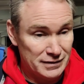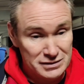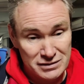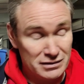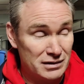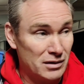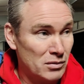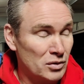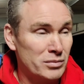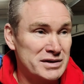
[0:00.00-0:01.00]
as I
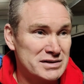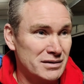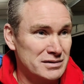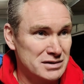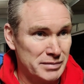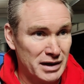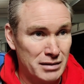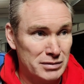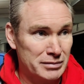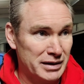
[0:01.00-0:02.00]
want all my sides to be
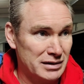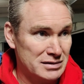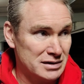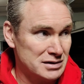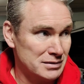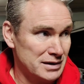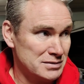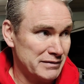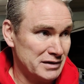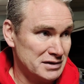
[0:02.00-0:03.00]
humble about the
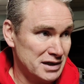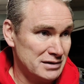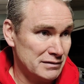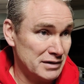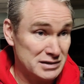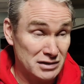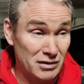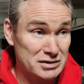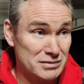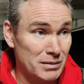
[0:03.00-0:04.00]
situation. We haven't achieved. I think it's a
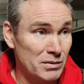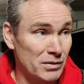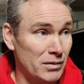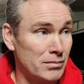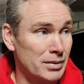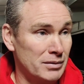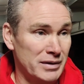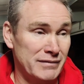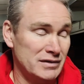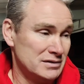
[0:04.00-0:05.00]
nice run we're on, but
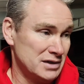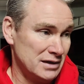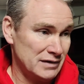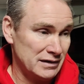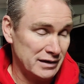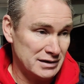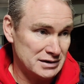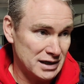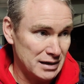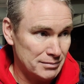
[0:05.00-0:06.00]
we haven't achieved anything
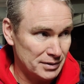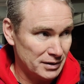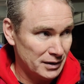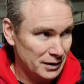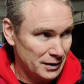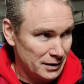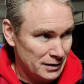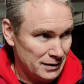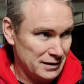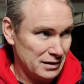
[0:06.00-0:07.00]
as yet. But
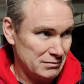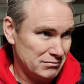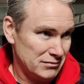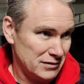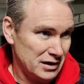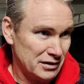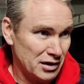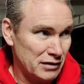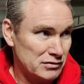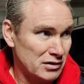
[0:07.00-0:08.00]
I think
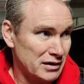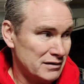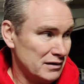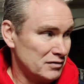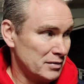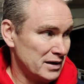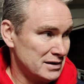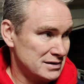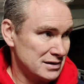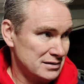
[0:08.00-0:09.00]
the overriding thing for me
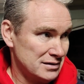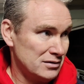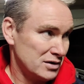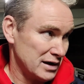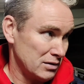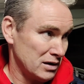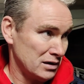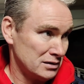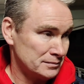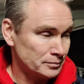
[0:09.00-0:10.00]
is that you look how
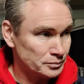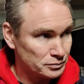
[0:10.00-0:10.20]
hard,